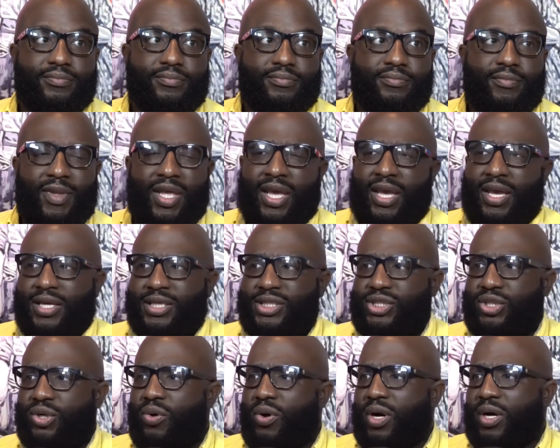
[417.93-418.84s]
Yeah,
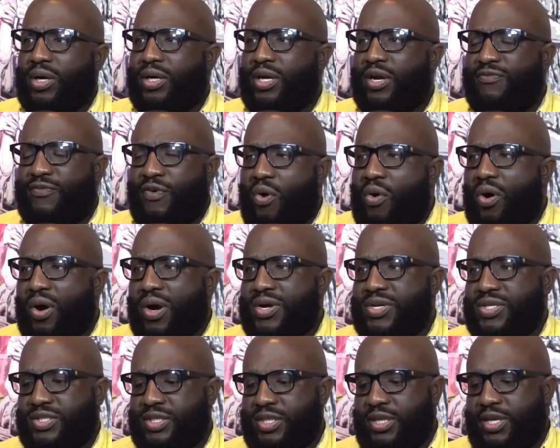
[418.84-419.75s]
sure. Of
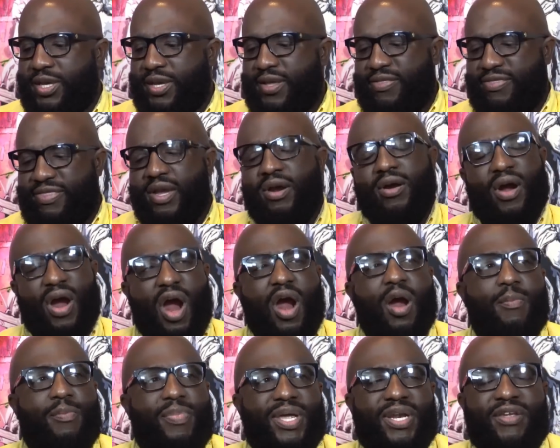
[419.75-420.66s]
course. There
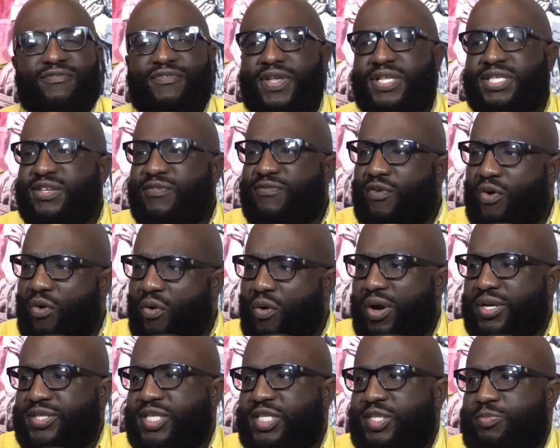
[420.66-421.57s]
are benefits. Of
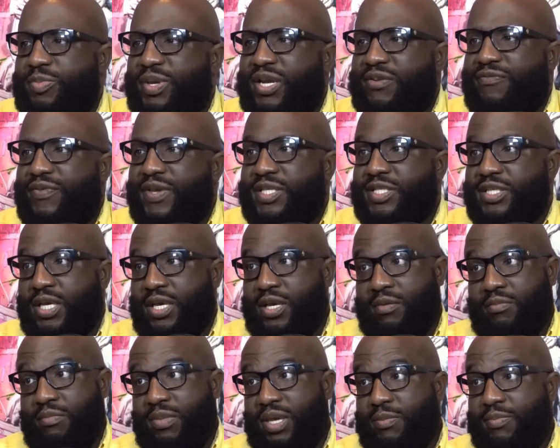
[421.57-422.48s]
course there's benefits.
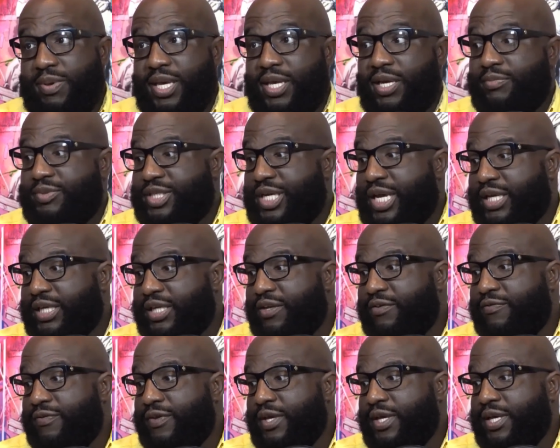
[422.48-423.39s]
Me being
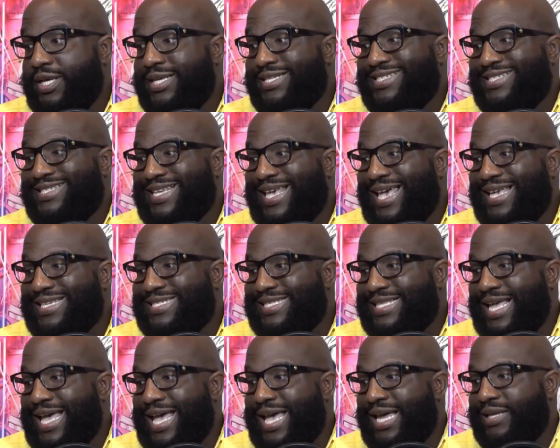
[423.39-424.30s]
objective says
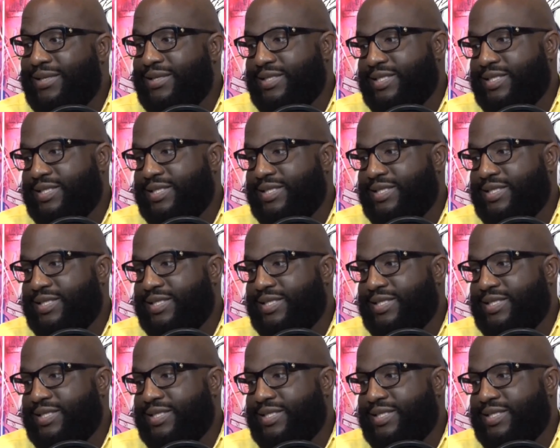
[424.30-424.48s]
that.